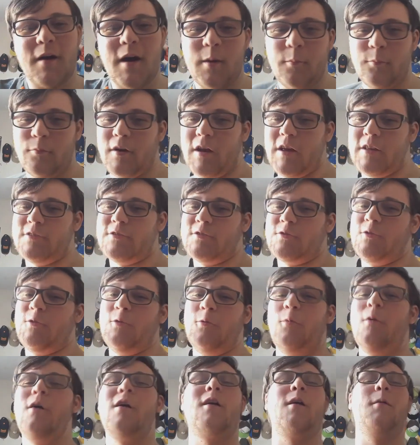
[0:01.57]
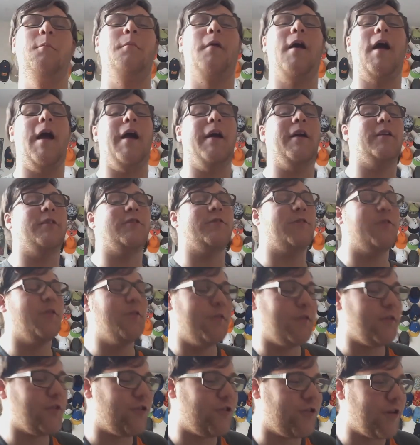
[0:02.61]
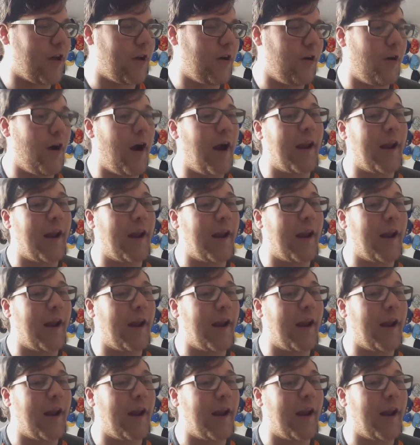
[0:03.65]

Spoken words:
my bros crew? Welcome back to the channel,